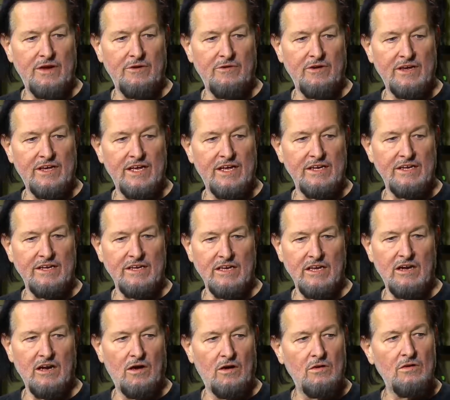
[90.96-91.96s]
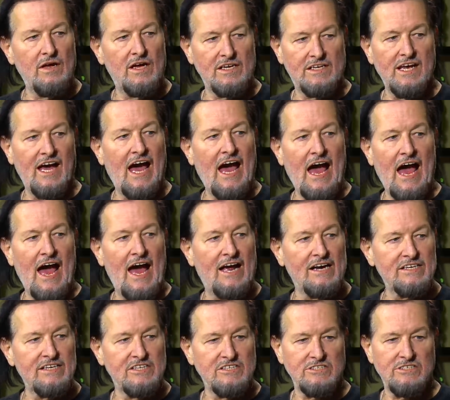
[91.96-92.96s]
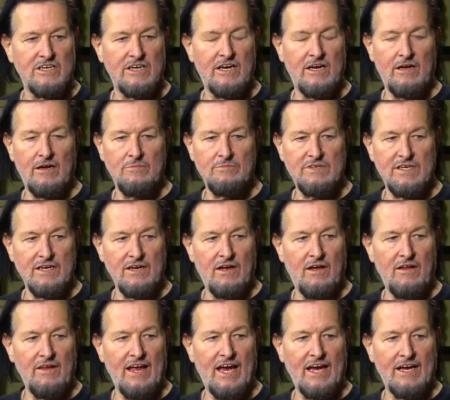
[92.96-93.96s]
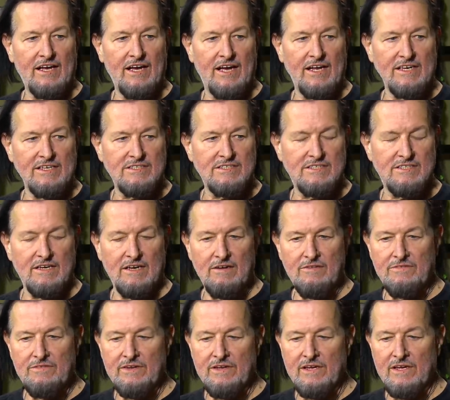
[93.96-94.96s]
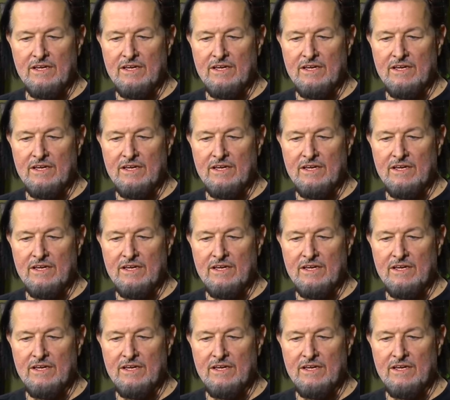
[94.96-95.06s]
They were getting, you know, attacked and jumped and all that kind of stuff.